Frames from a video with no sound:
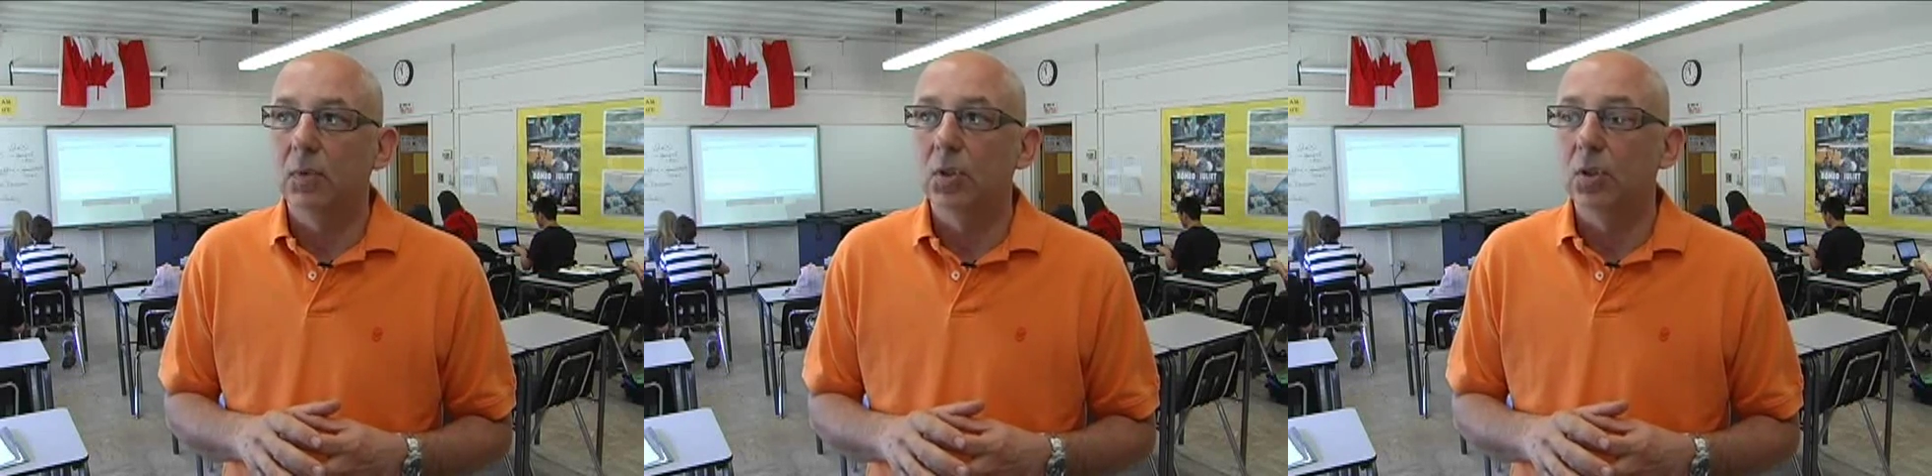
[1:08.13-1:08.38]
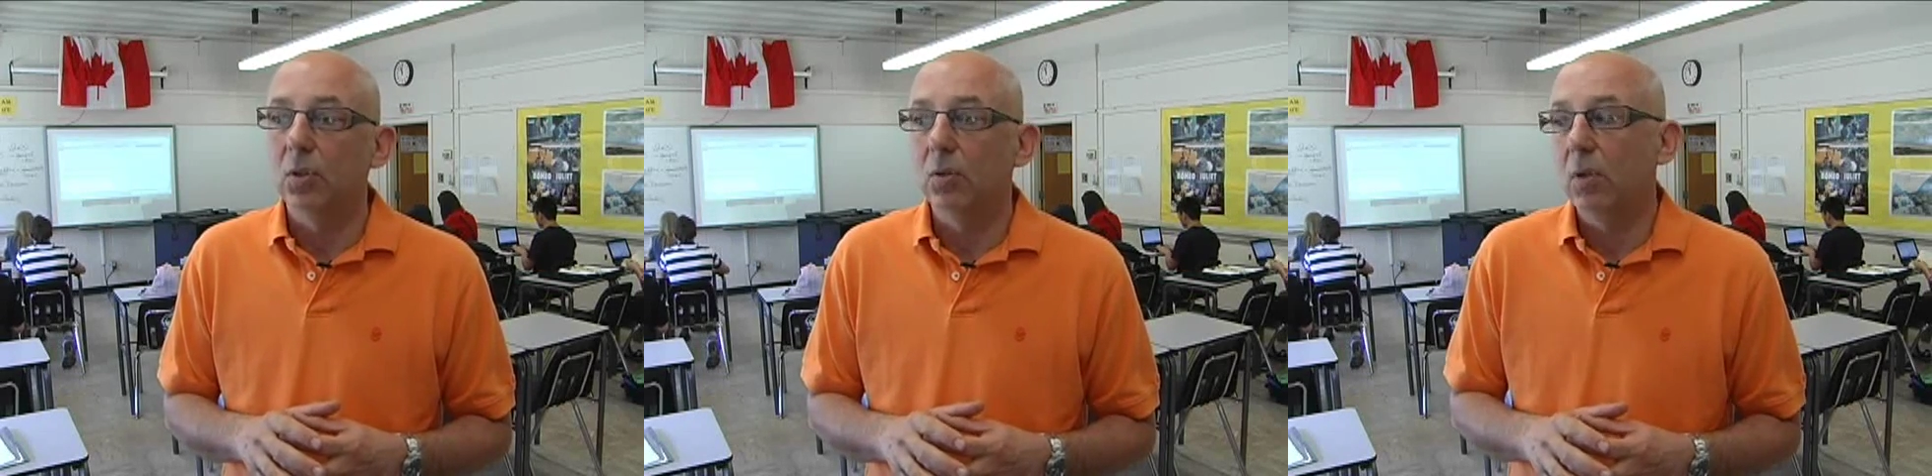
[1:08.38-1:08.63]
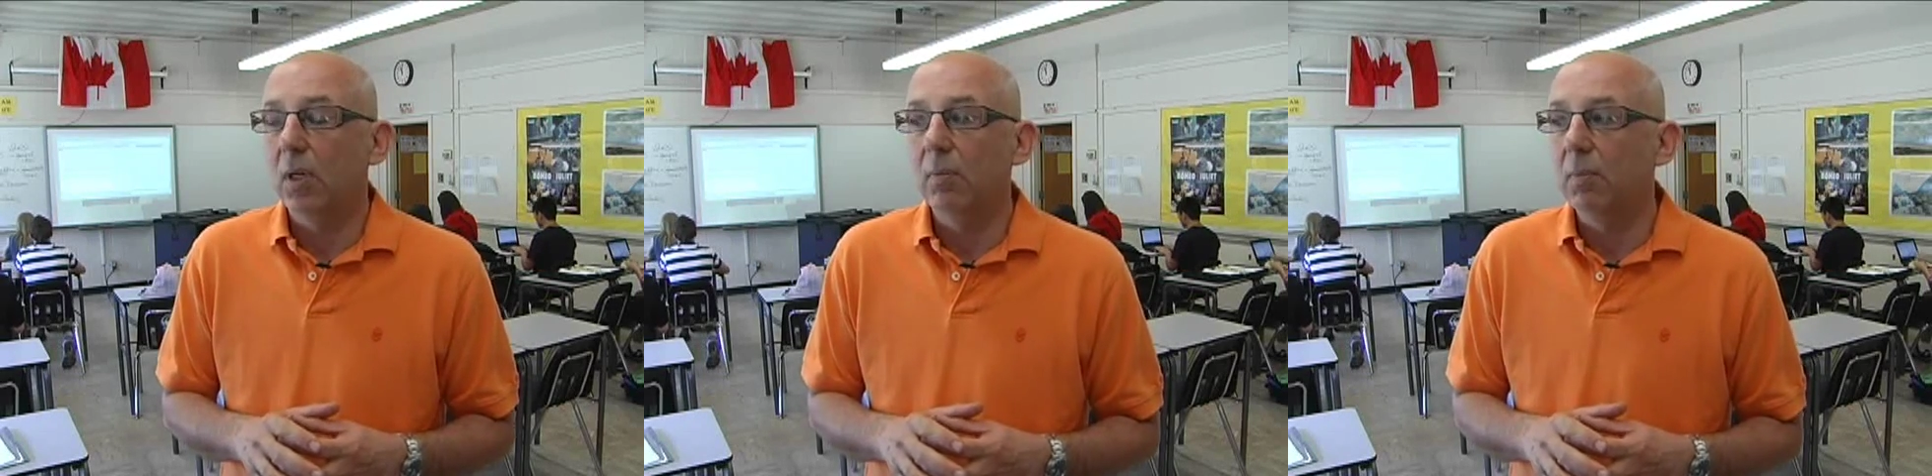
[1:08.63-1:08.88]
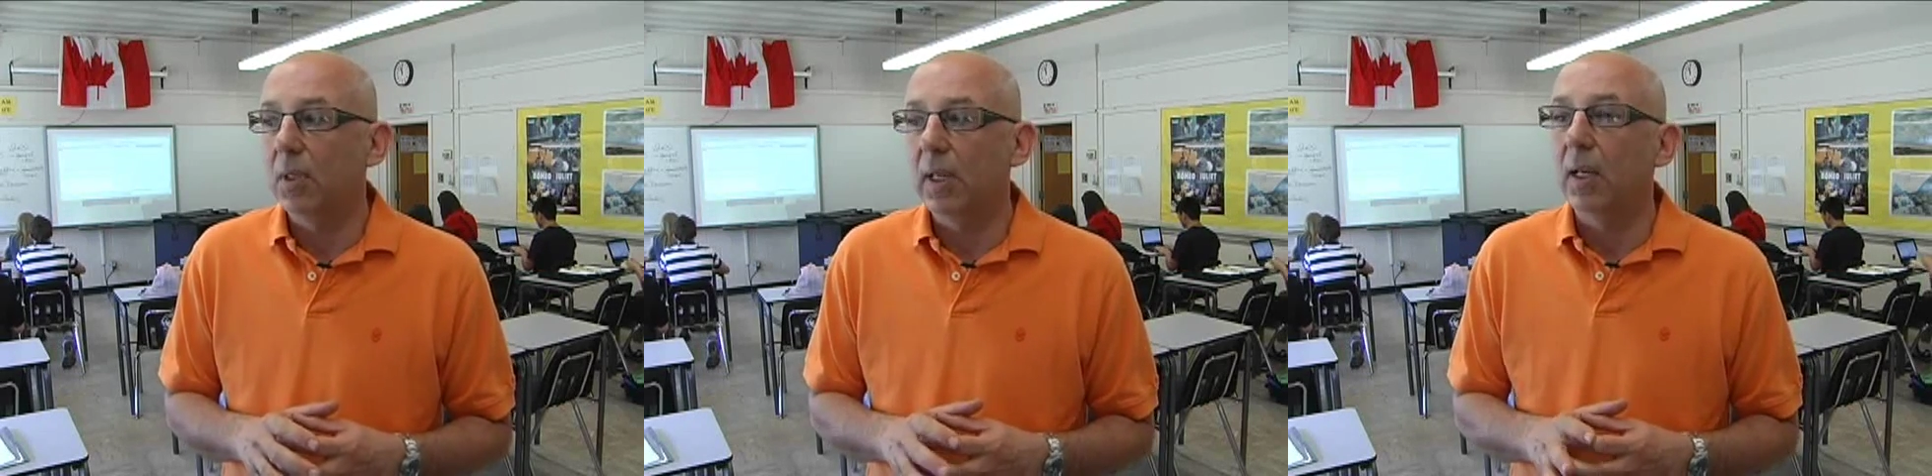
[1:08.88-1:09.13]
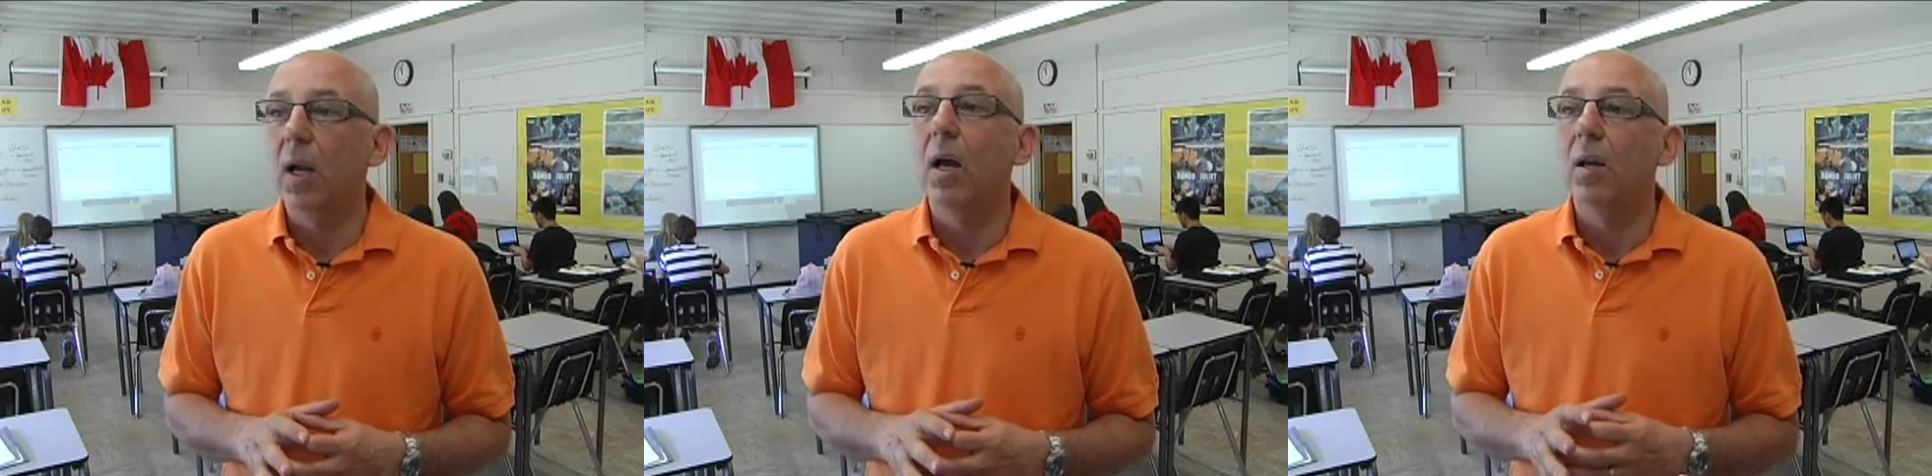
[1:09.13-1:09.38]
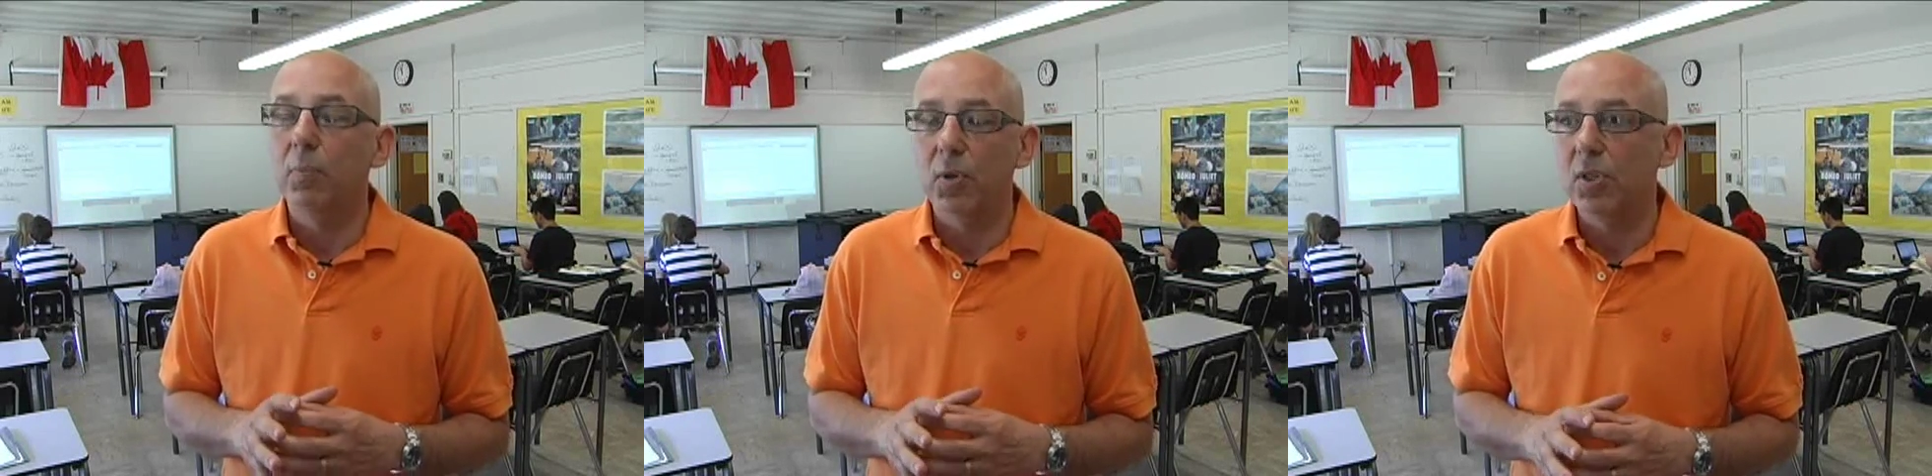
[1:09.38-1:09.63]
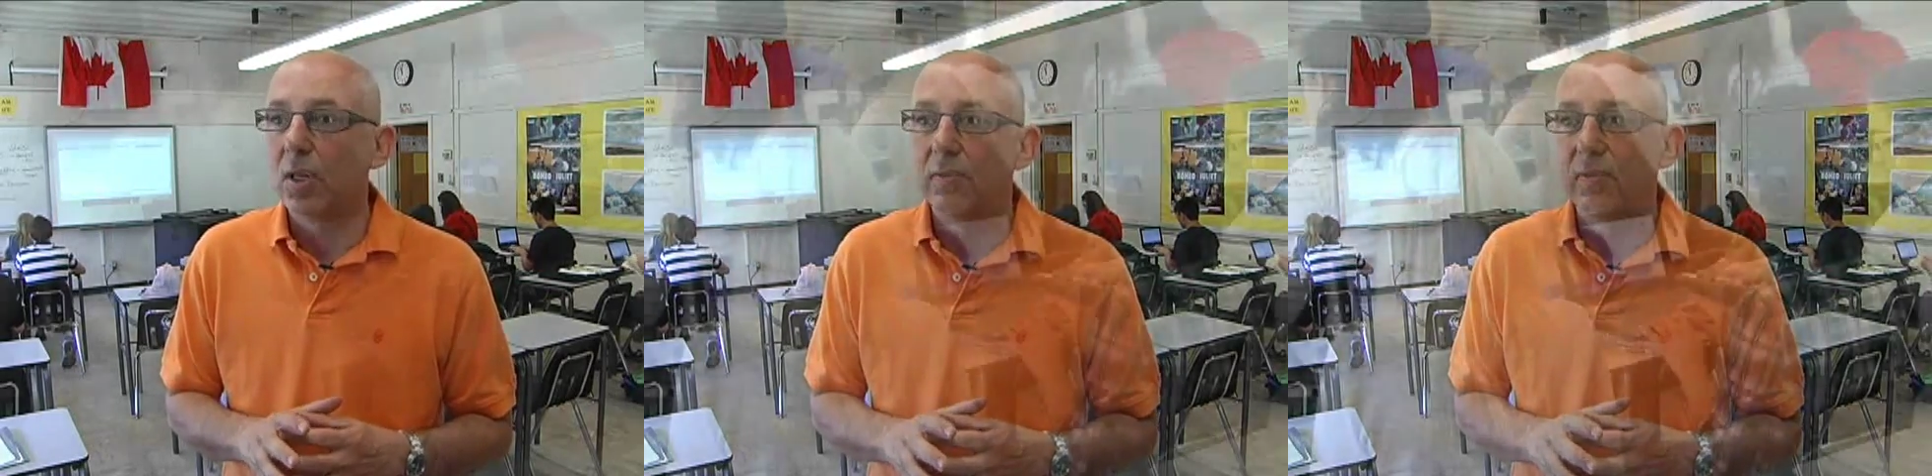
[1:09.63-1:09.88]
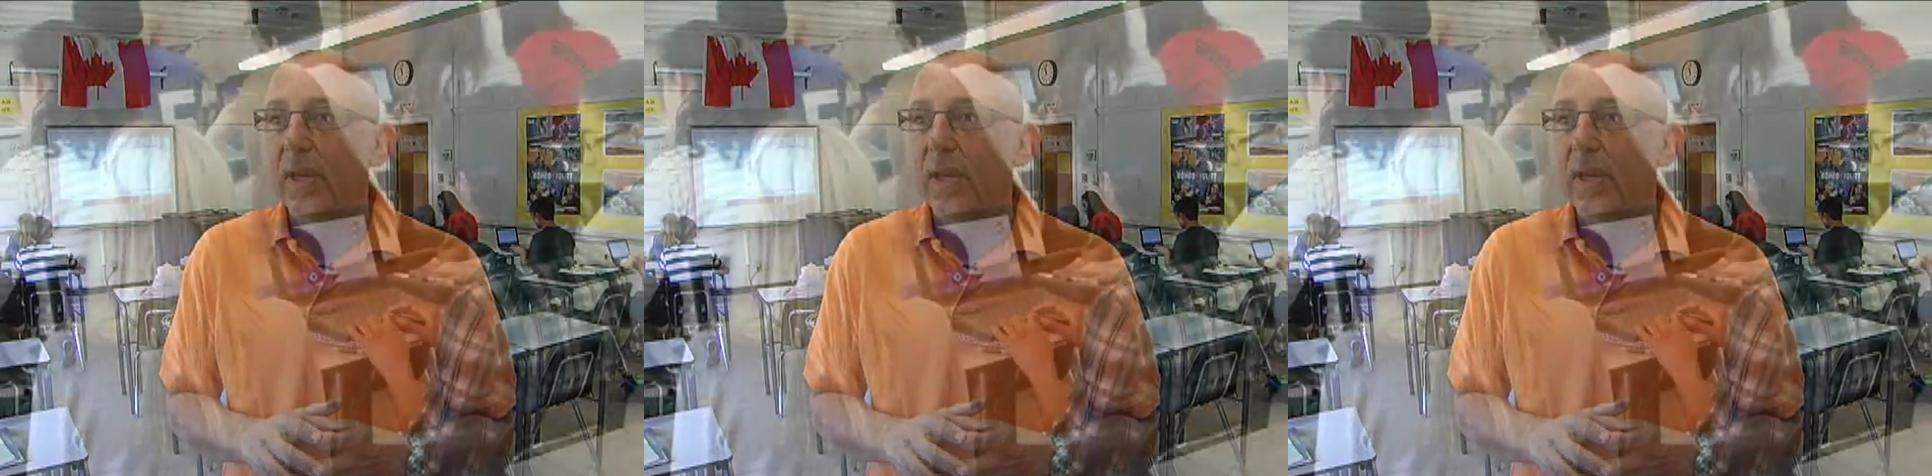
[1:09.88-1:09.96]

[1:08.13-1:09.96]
So I'm like a 100%